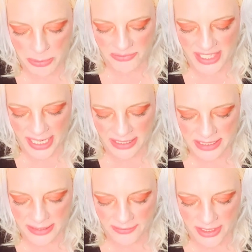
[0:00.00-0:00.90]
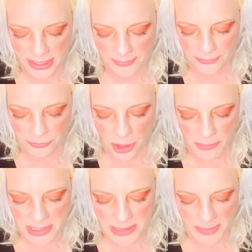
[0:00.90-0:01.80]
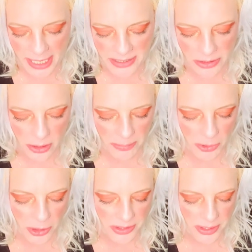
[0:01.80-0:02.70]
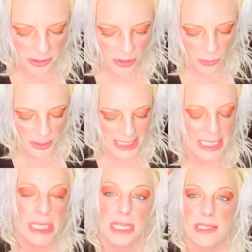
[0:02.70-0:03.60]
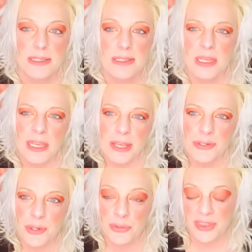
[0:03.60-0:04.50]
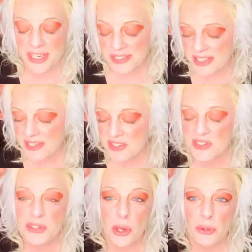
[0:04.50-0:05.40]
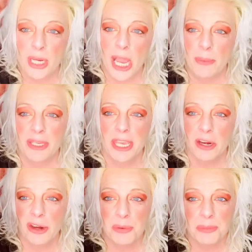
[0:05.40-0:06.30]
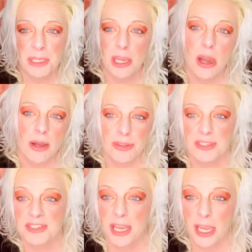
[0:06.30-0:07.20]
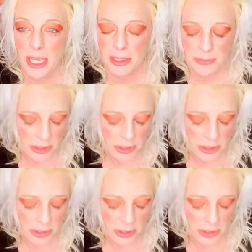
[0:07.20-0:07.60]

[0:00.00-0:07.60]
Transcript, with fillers: negativity from a space or person with ease. So this is a stone I would carry with me all the time.